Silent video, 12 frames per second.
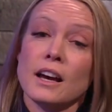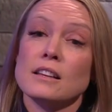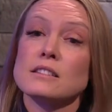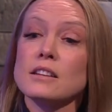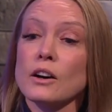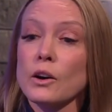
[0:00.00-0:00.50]

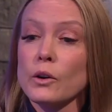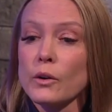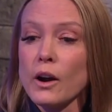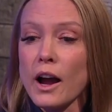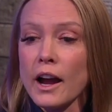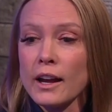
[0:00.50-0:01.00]
And
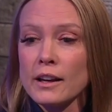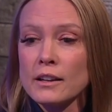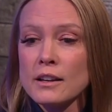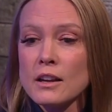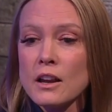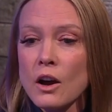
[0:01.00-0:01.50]
so I
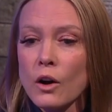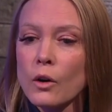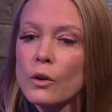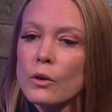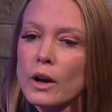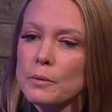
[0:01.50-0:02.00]

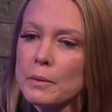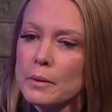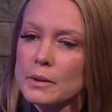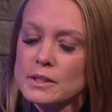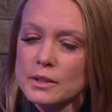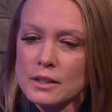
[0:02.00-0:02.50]
know, and
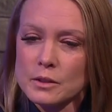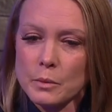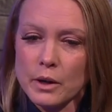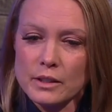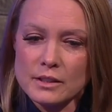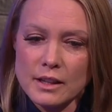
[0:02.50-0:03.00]
maybe it's because
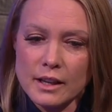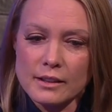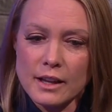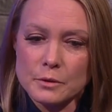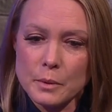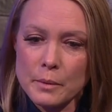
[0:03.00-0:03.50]
Amari's in that
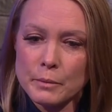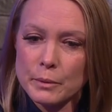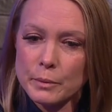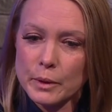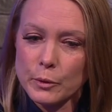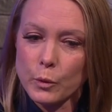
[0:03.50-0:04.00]
class, but I'm
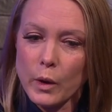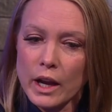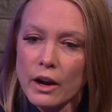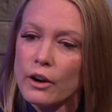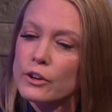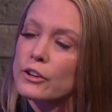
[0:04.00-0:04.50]
going to be
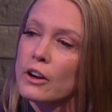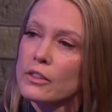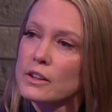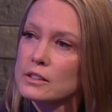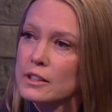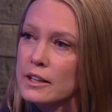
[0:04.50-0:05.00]
way harder
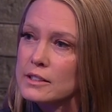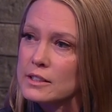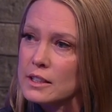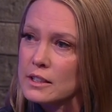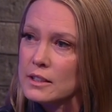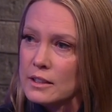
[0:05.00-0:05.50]
on this class
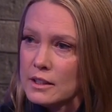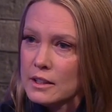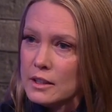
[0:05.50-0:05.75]
than